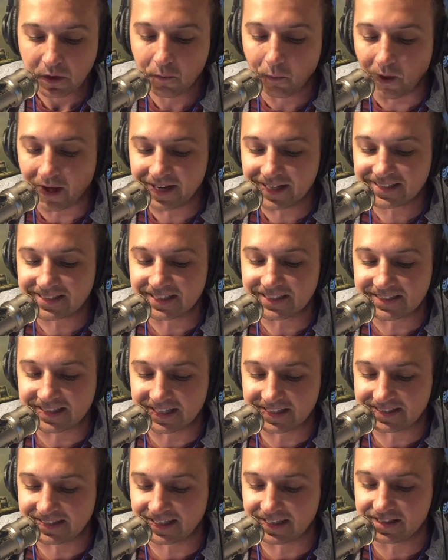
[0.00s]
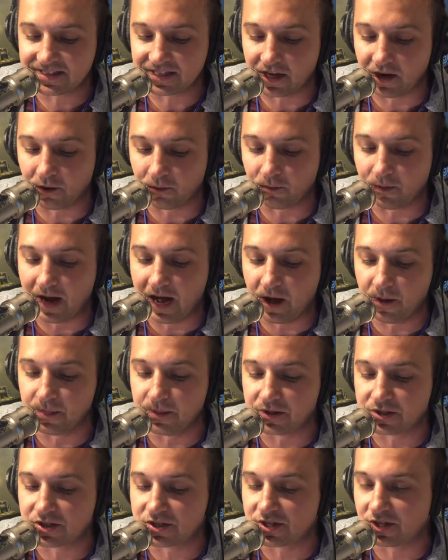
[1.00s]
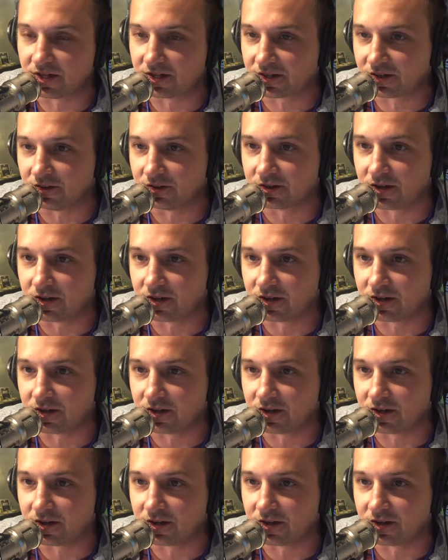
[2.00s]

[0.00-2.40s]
What is the distance around the circle